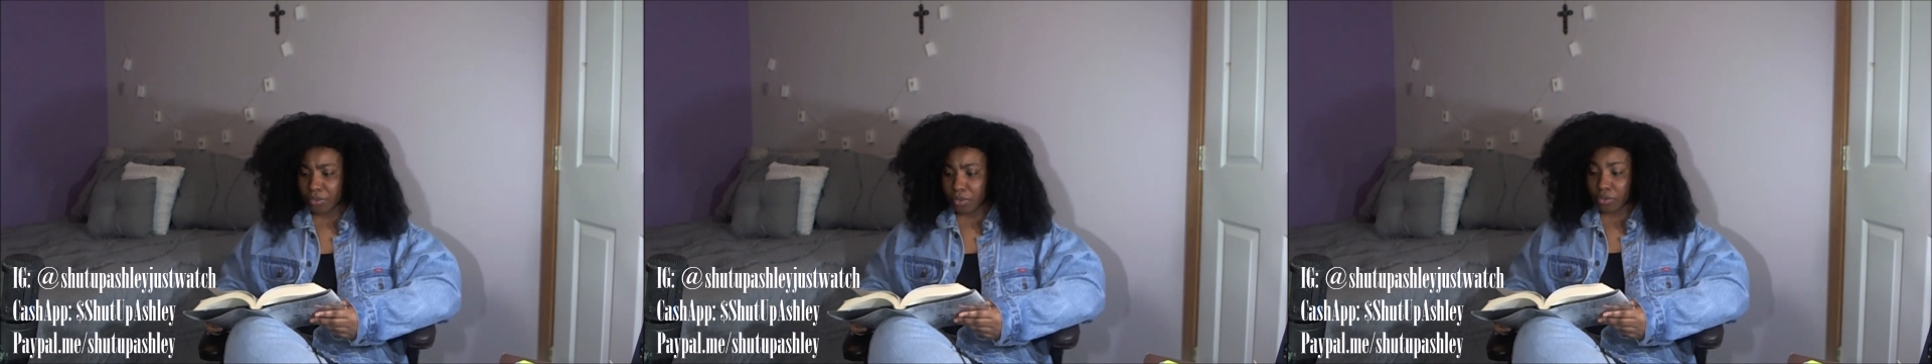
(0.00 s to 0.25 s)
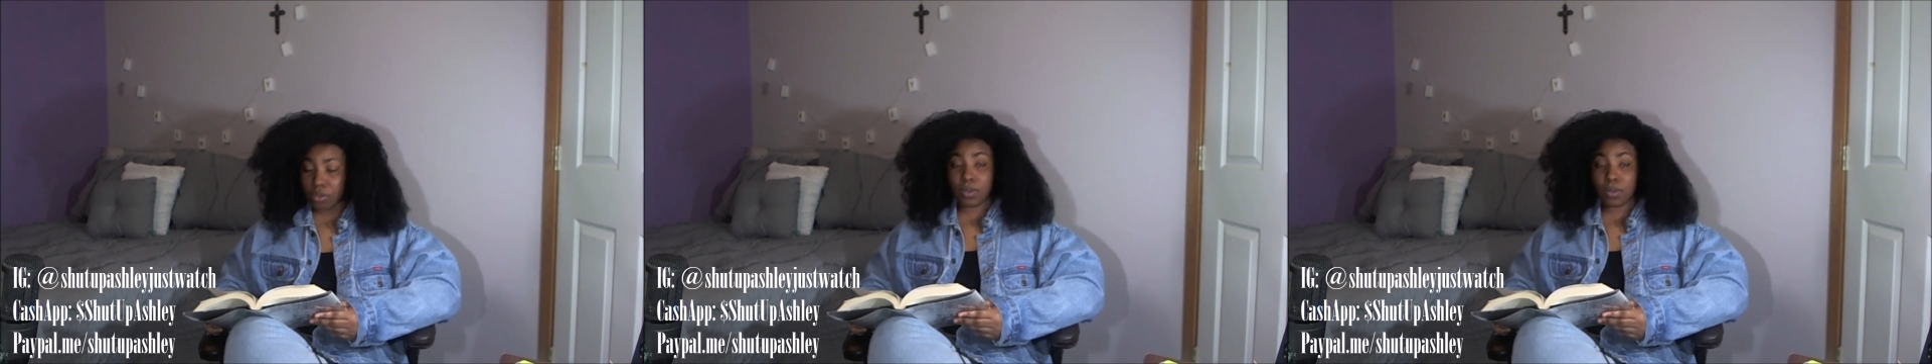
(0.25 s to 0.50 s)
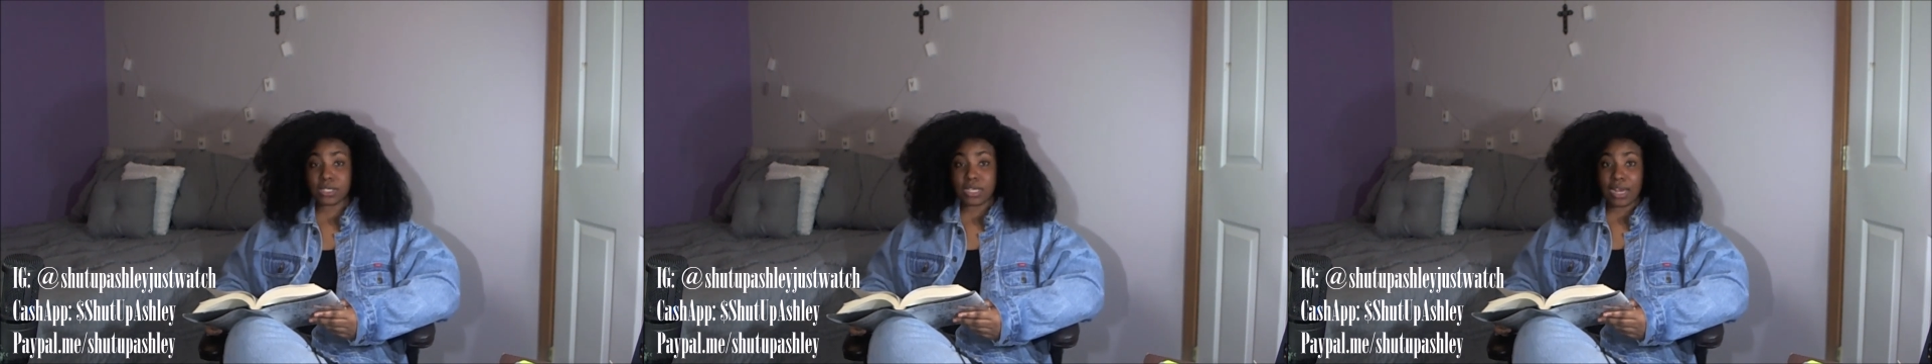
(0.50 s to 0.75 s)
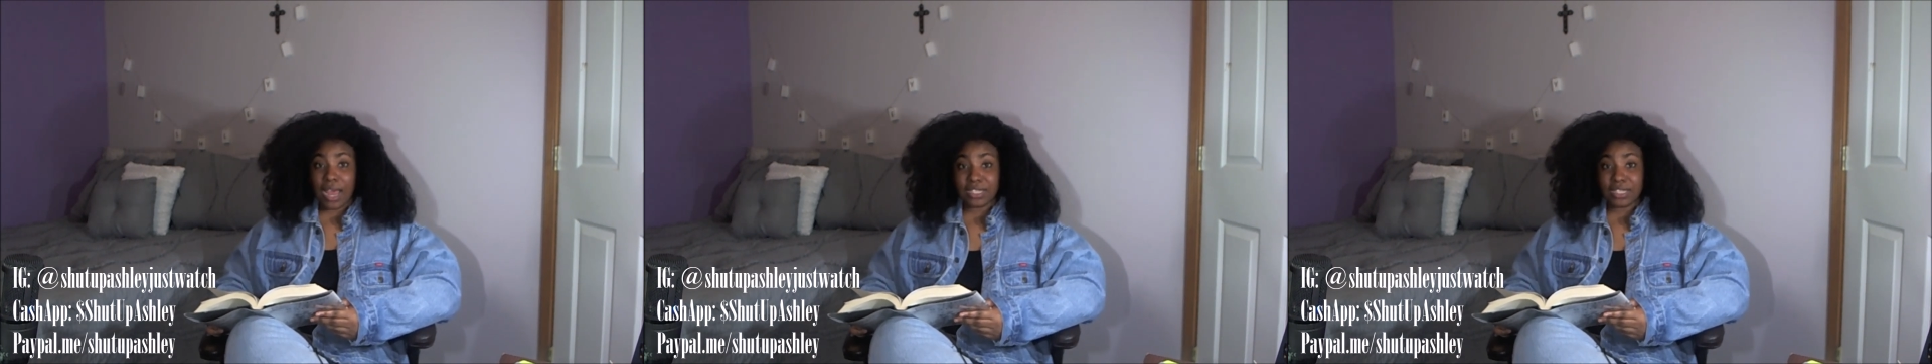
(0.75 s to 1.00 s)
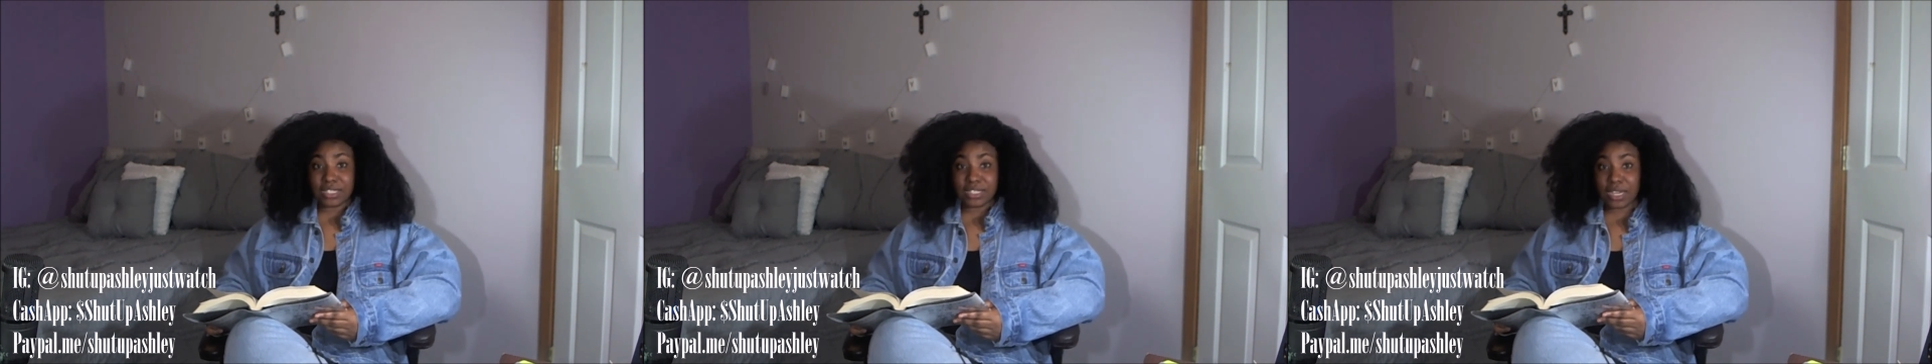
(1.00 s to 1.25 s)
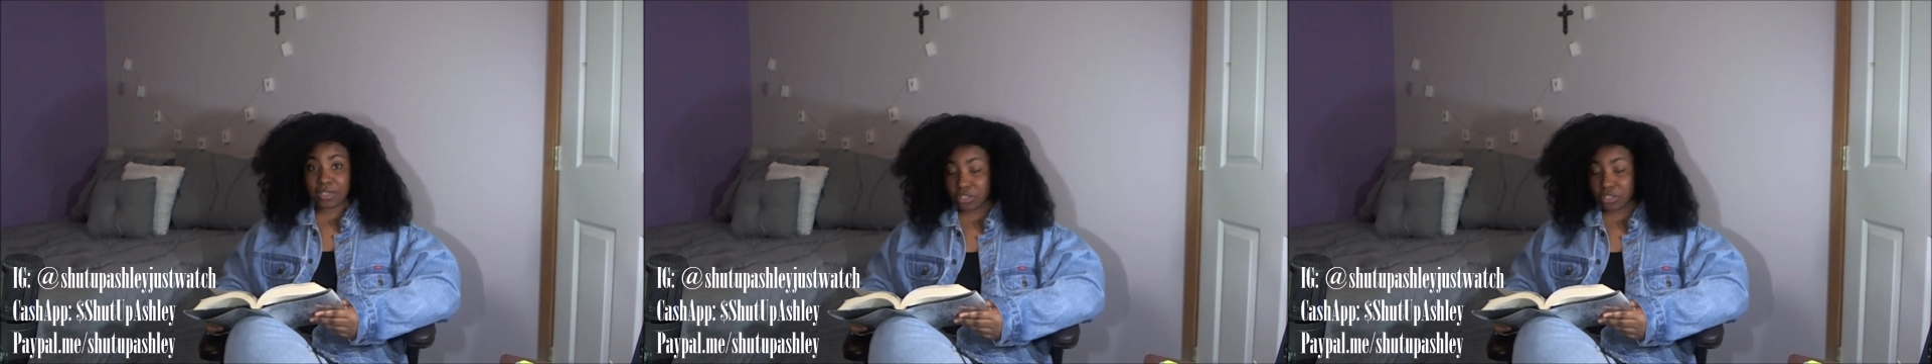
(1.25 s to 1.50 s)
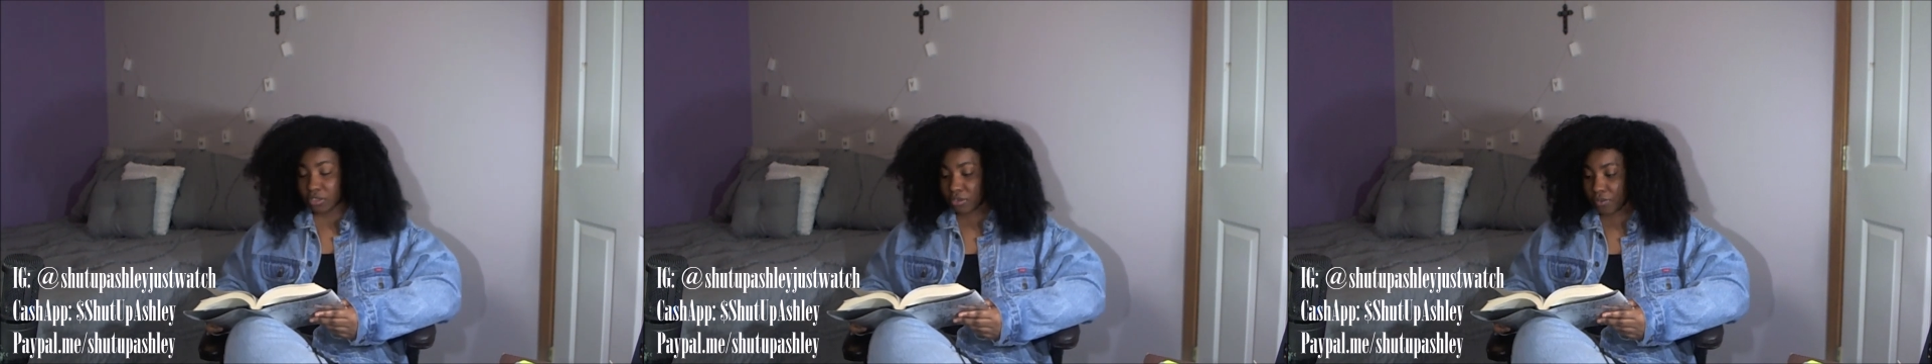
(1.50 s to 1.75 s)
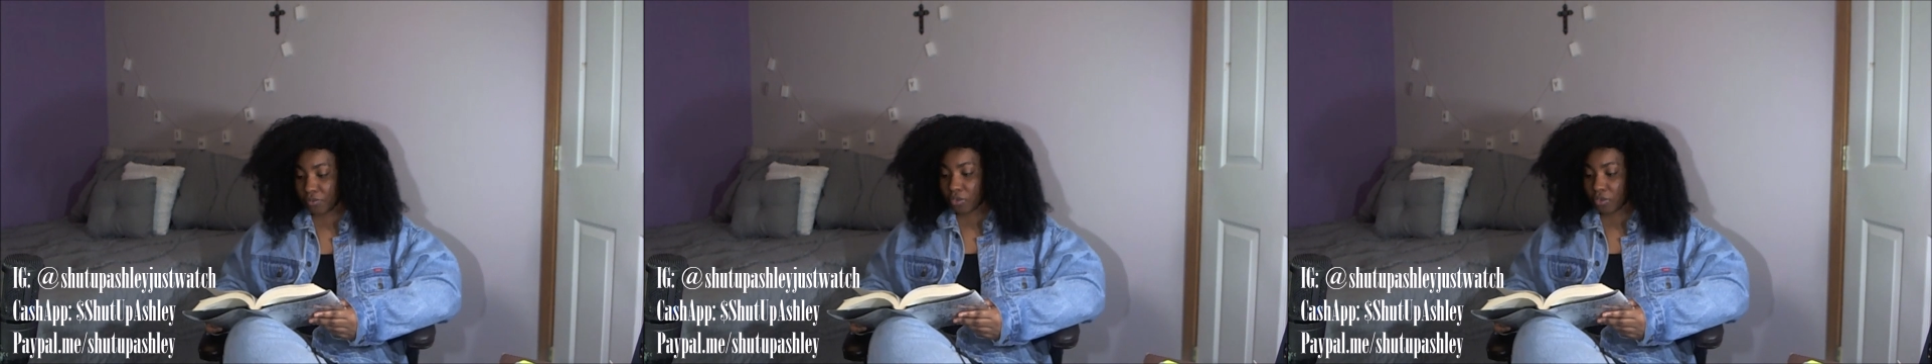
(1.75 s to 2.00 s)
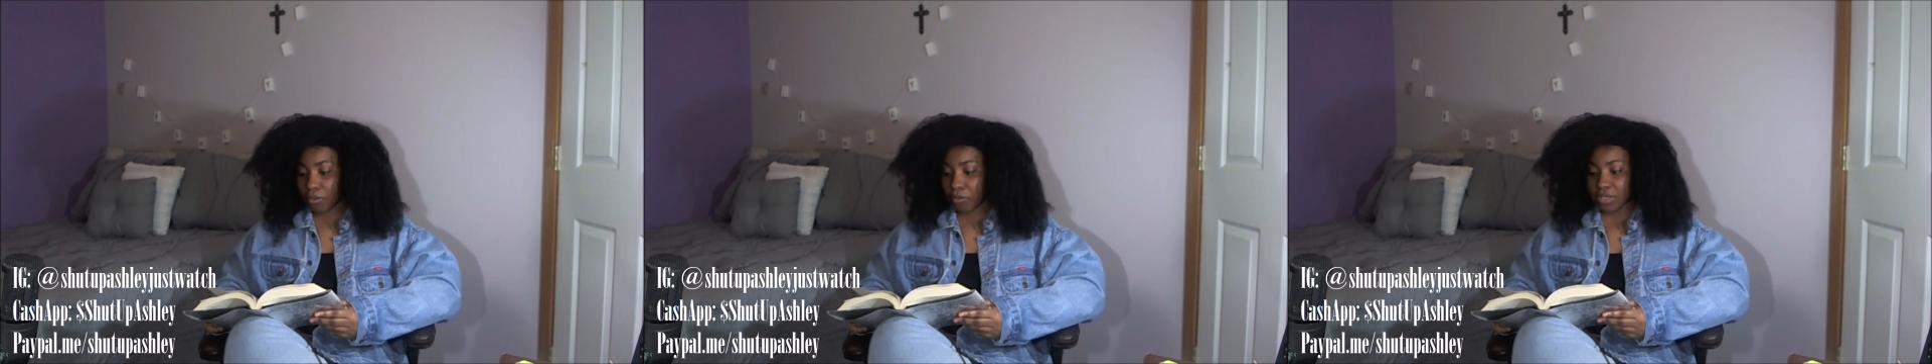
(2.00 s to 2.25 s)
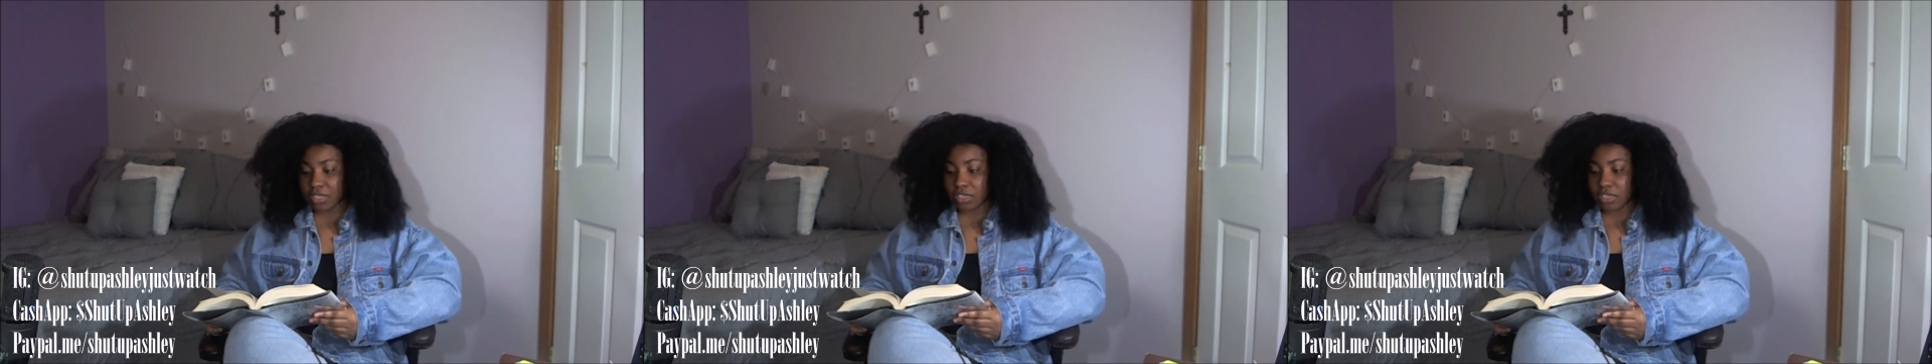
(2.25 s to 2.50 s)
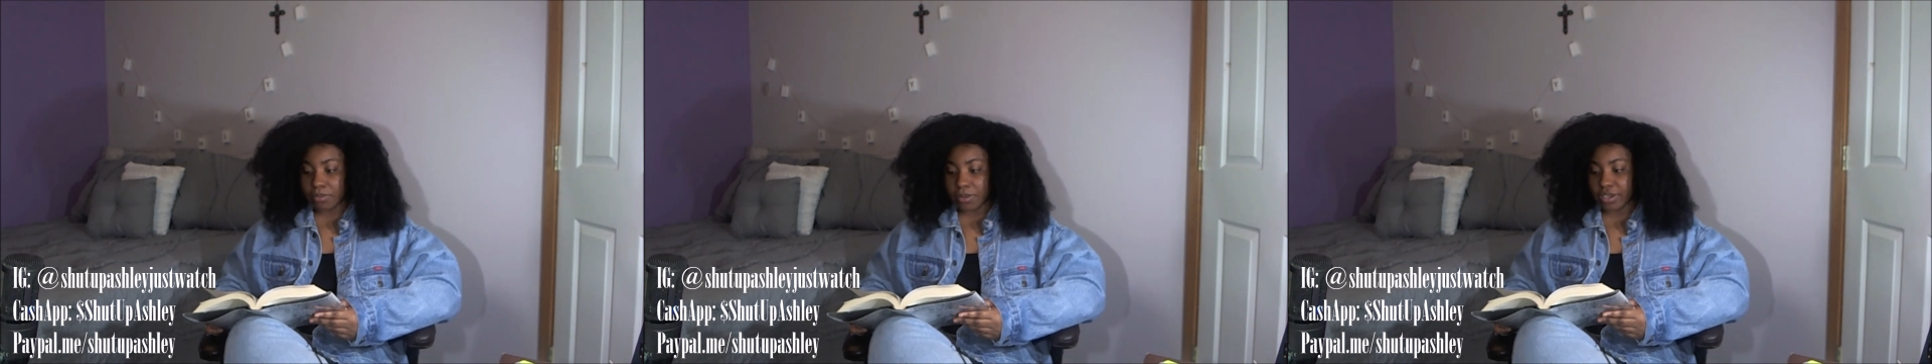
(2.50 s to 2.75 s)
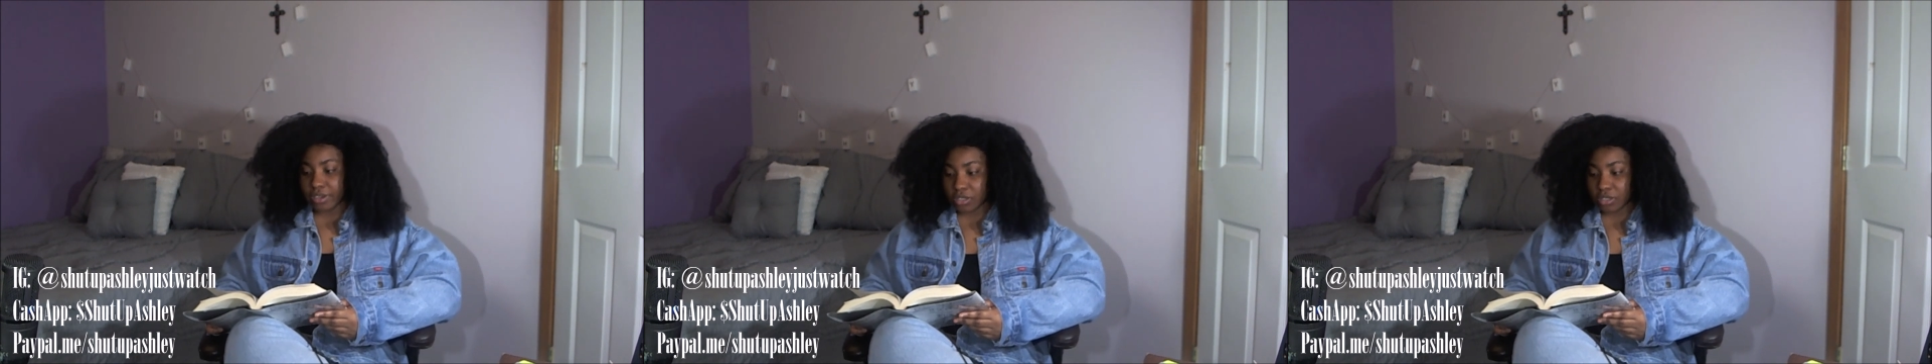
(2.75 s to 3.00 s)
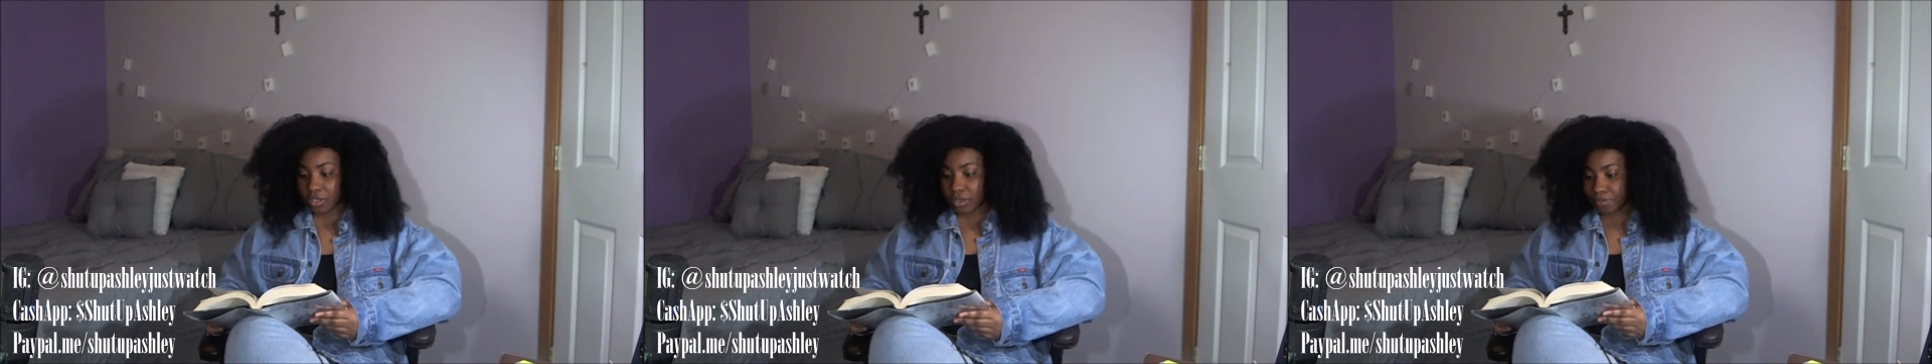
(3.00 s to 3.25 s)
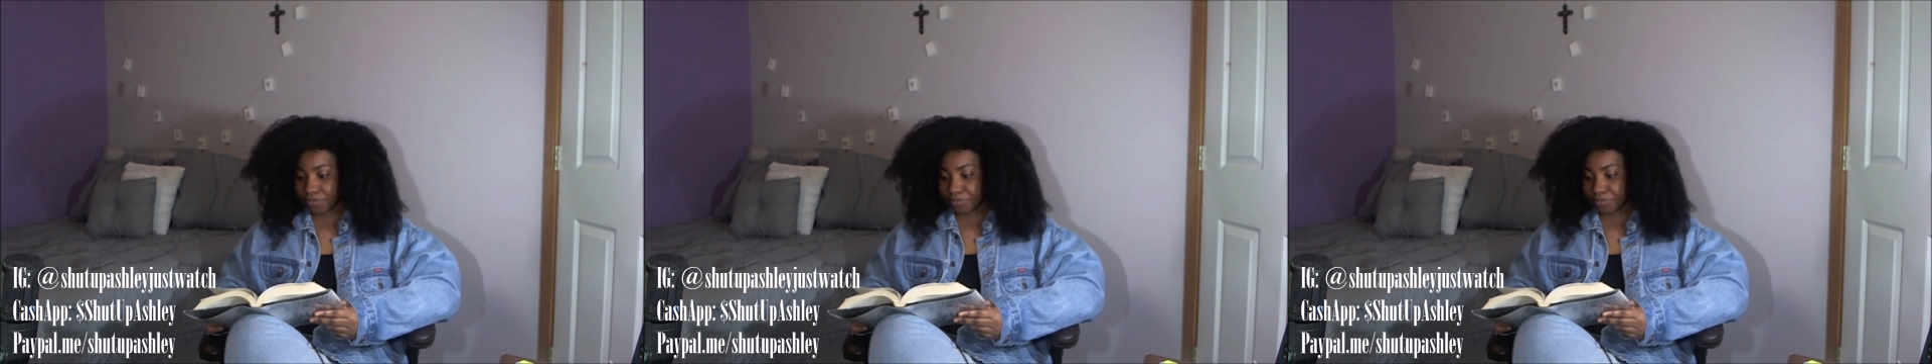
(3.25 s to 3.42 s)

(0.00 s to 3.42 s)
For the ones that like to stay in the show, for the ones that's been there, so